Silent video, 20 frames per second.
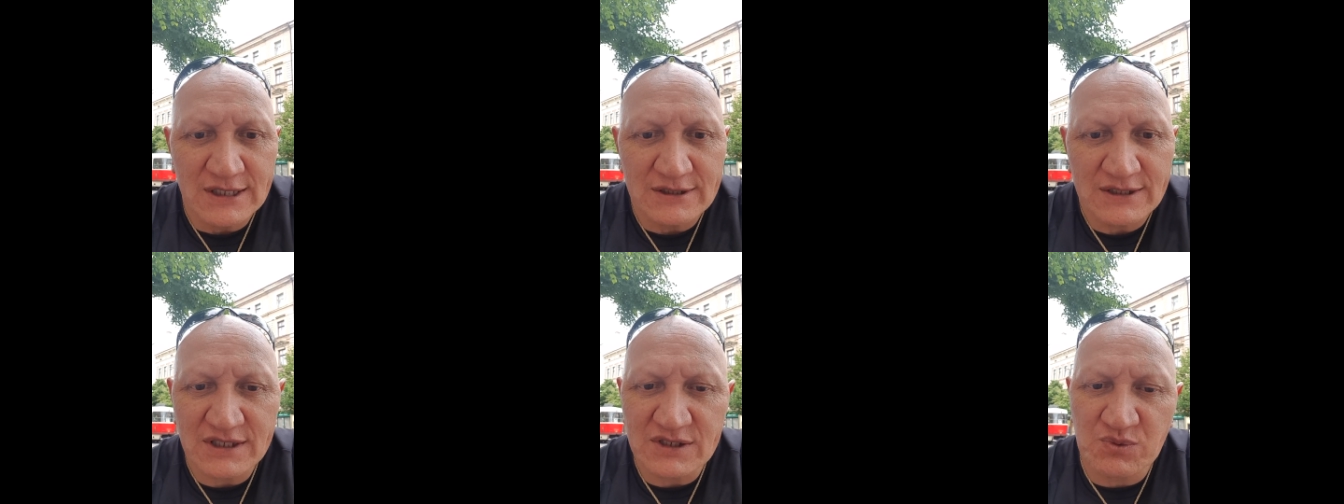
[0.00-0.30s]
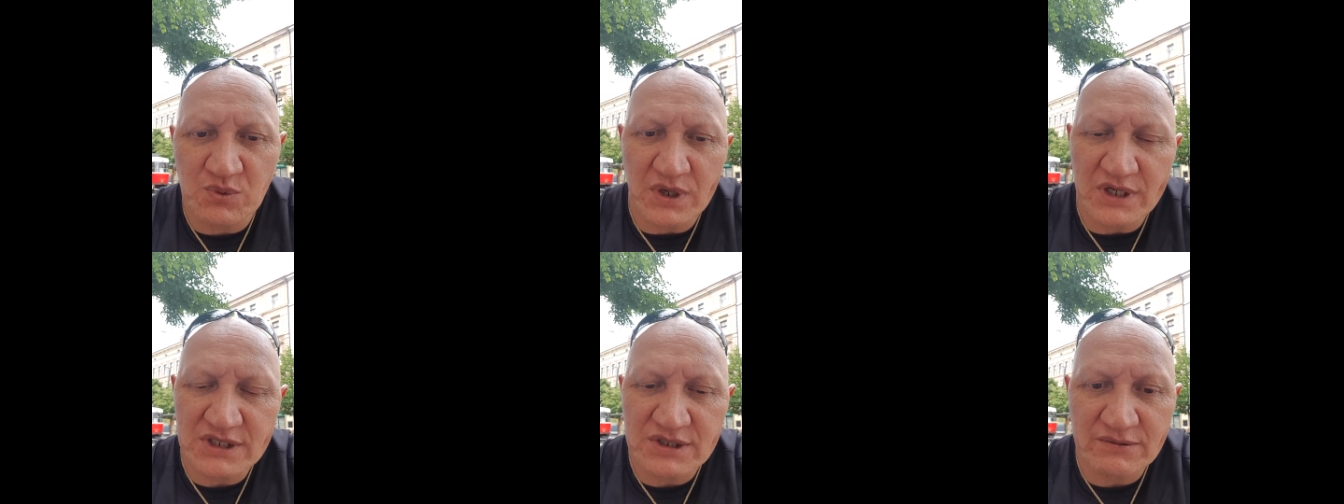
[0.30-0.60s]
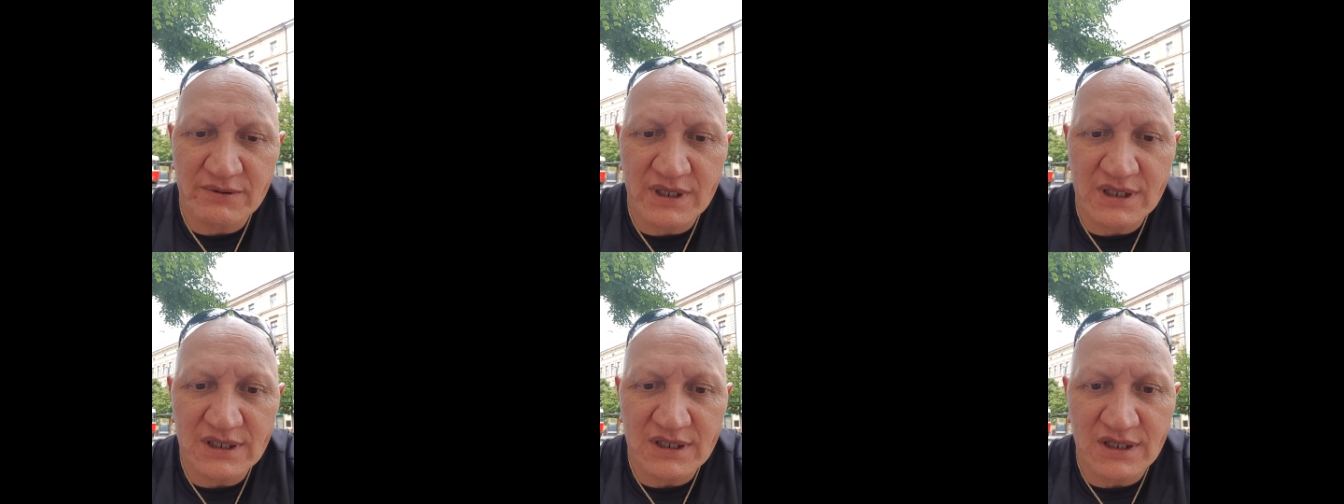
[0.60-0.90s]
there's ways
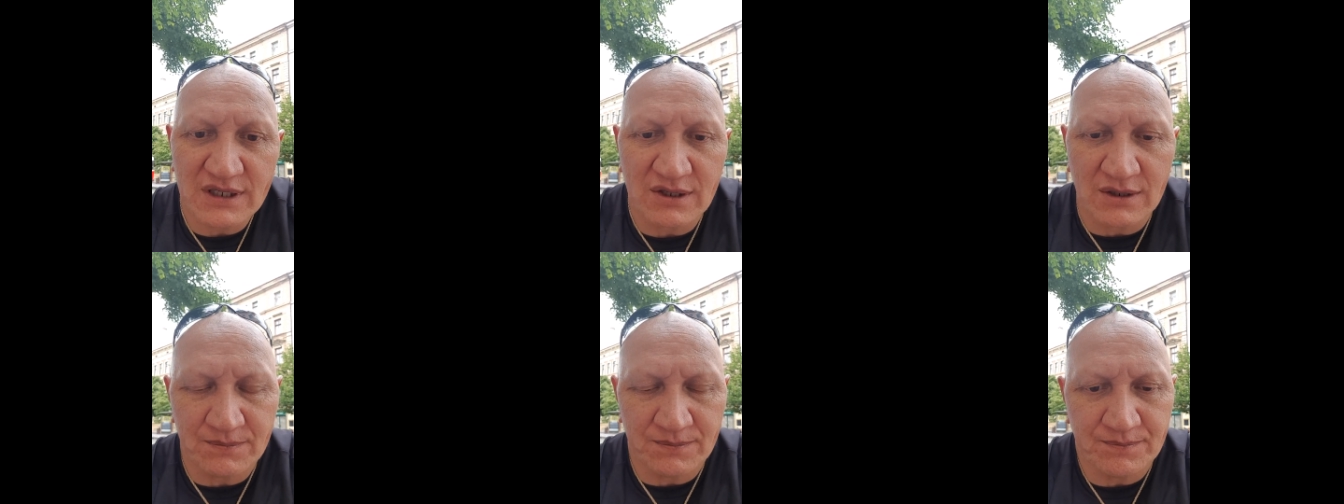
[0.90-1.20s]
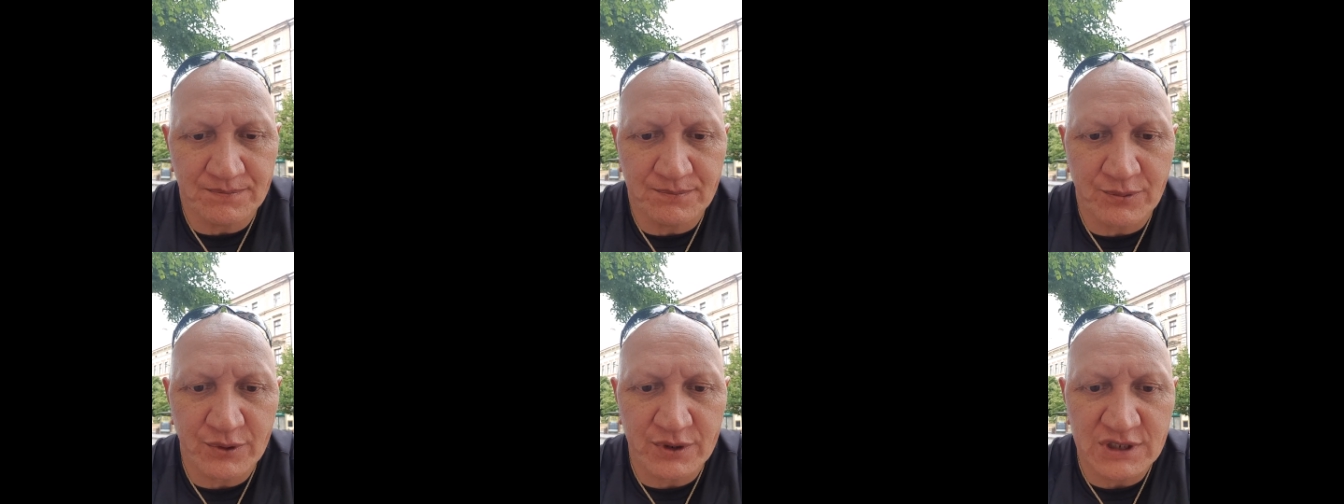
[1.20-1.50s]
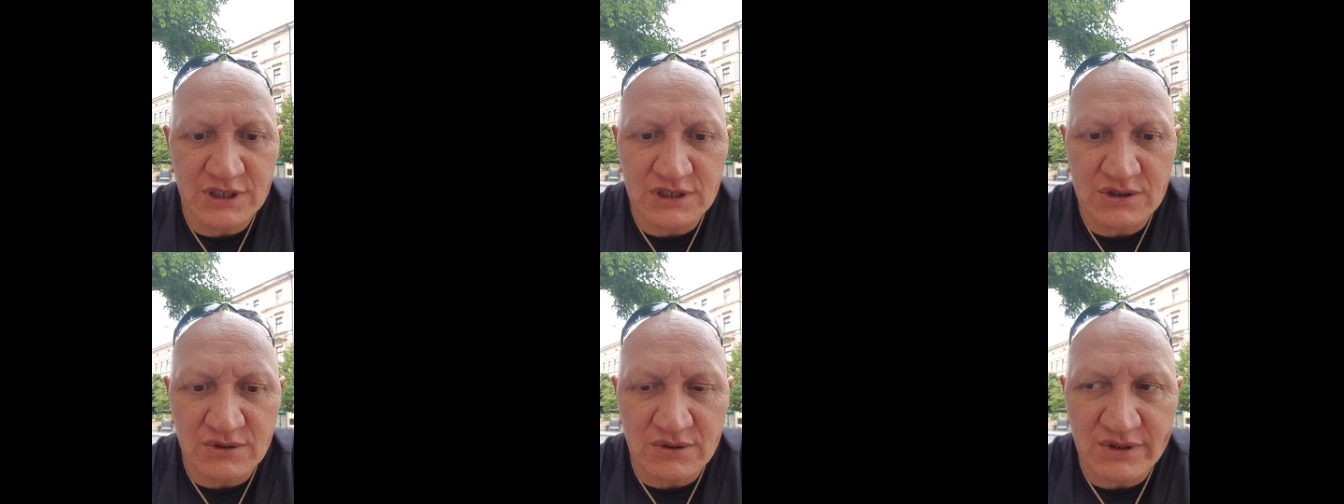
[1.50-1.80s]
around it and I'm
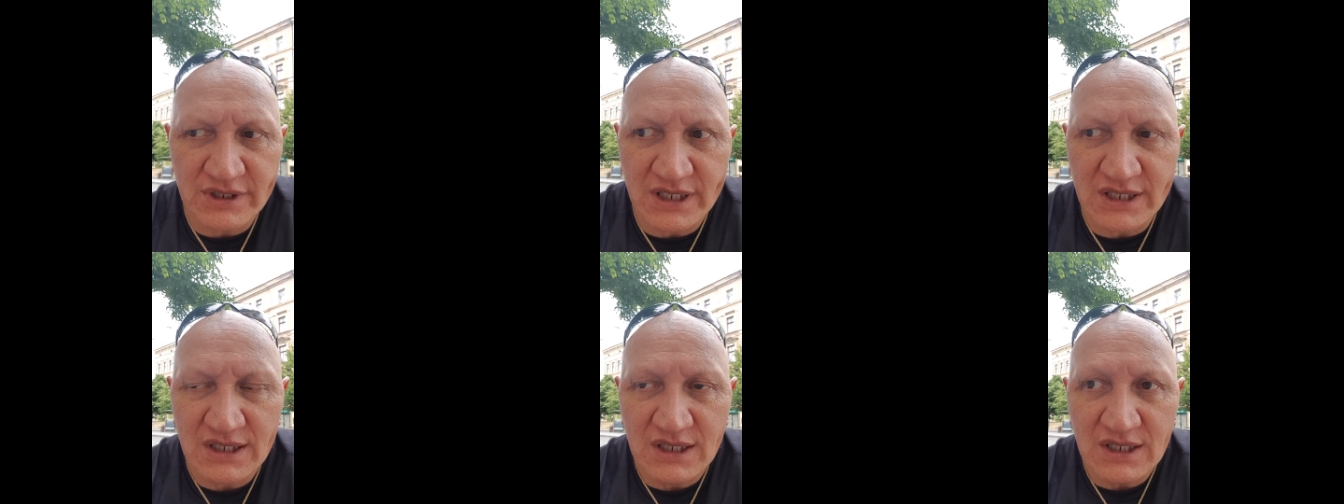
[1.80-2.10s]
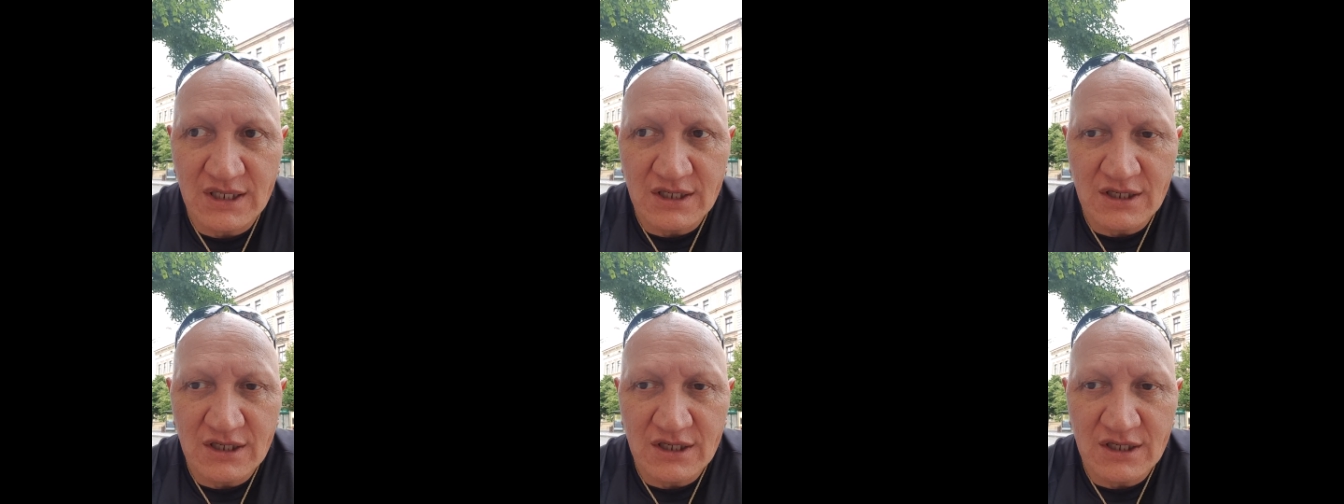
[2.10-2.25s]
pretty sure that